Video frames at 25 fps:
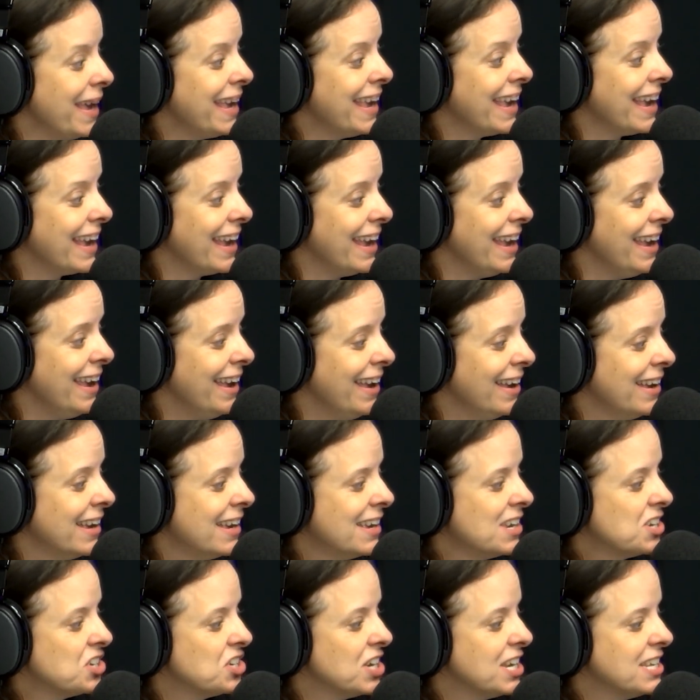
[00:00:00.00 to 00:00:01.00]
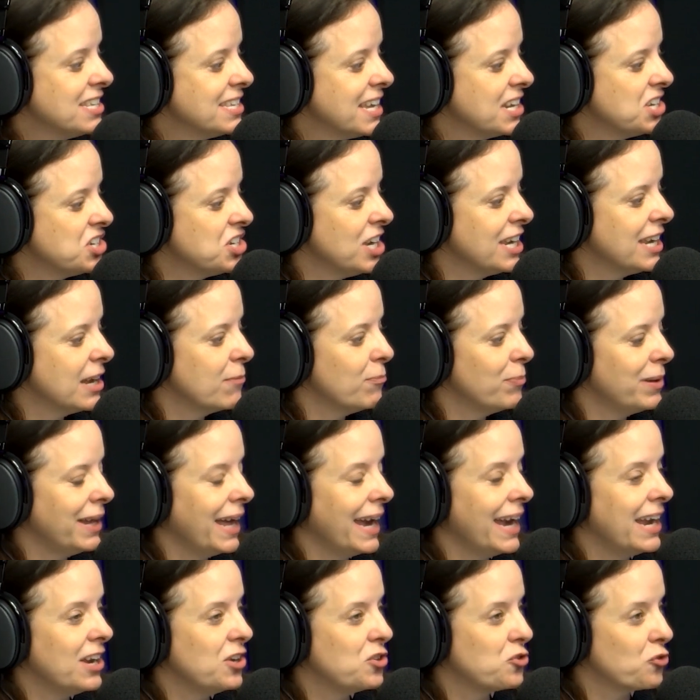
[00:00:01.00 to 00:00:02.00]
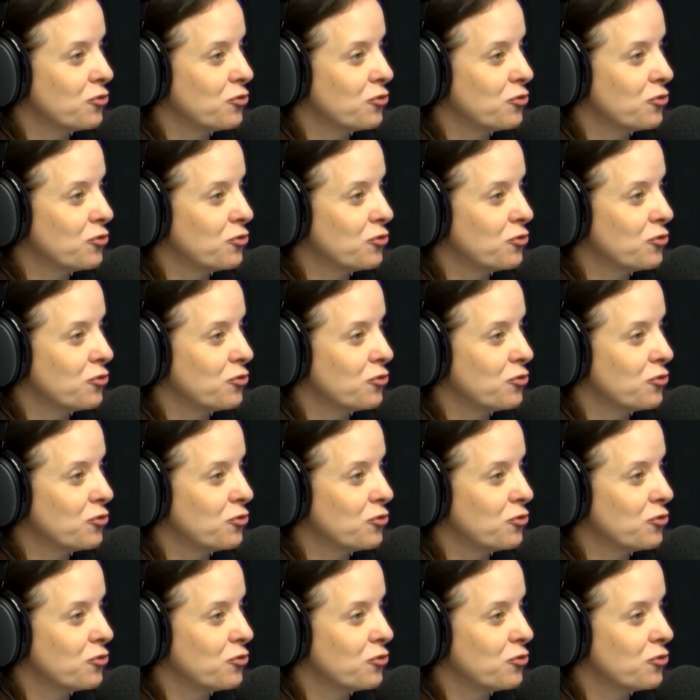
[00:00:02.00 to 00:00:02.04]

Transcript: Mickey, she said she can play